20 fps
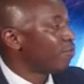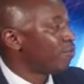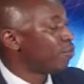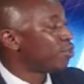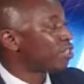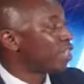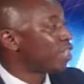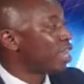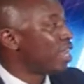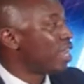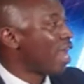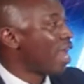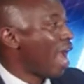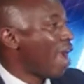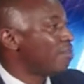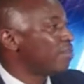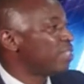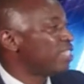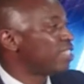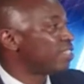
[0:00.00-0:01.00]
If you say
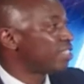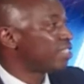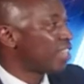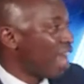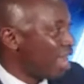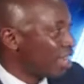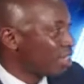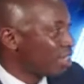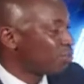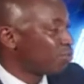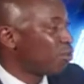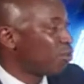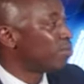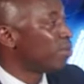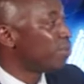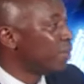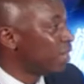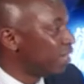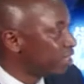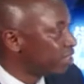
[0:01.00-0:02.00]
I'm discharged
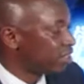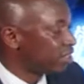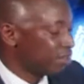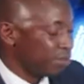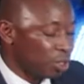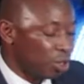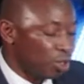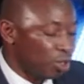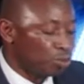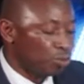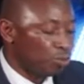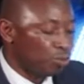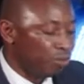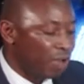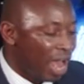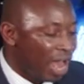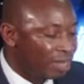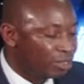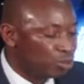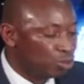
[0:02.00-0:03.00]
from the military, because
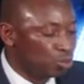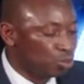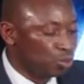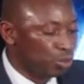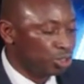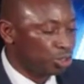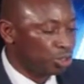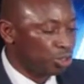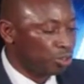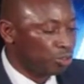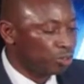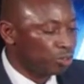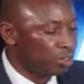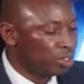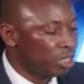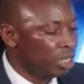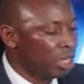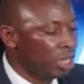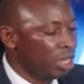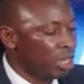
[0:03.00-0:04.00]
we've had
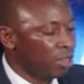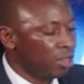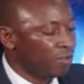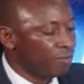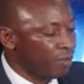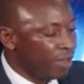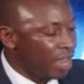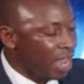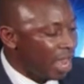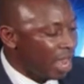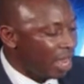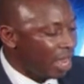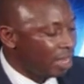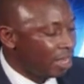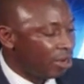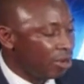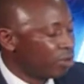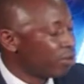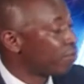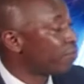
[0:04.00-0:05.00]
situations
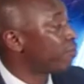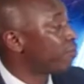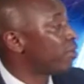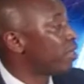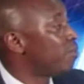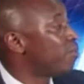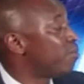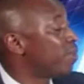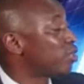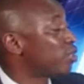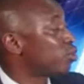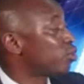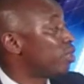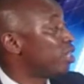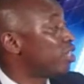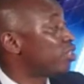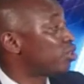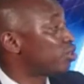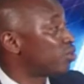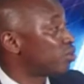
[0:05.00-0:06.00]
where a lot of
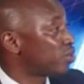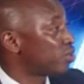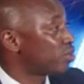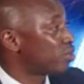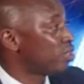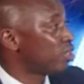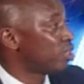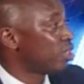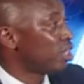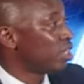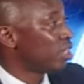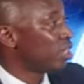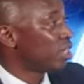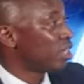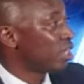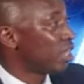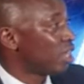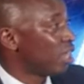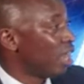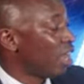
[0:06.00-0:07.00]
impersonations
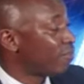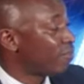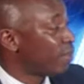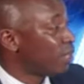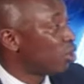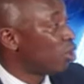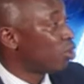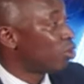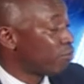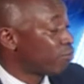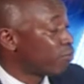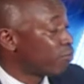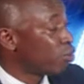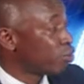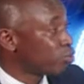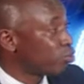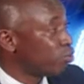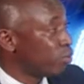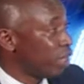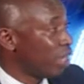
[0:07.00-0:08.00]
have been done. Of
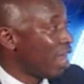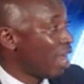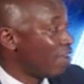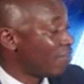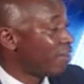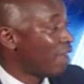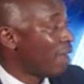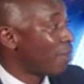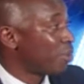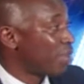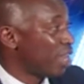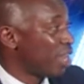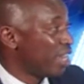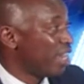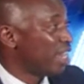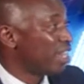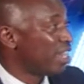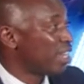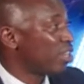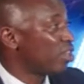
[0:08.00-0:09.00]
course, we have
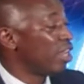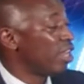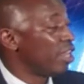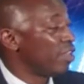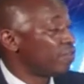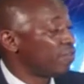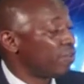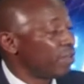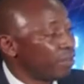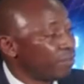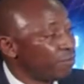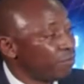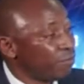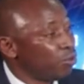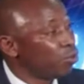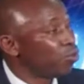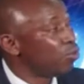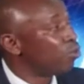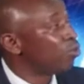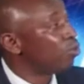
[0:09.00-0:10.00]
apprehended a
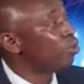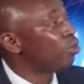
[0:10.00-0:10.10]
few.